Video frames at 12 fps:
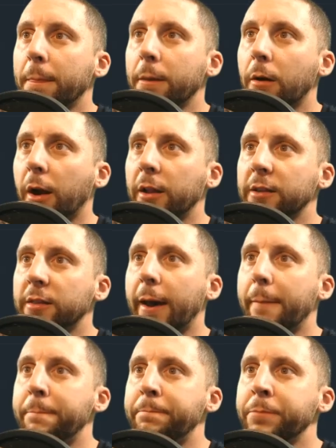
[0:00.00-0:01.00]
Alright, like that.
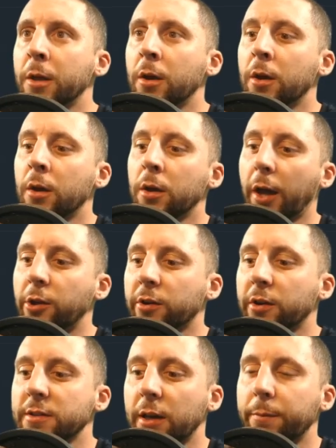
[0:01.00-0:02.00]
And you're
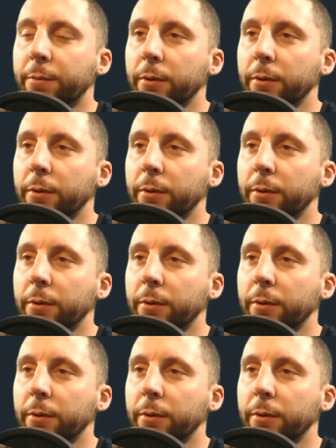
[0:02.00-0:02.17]
going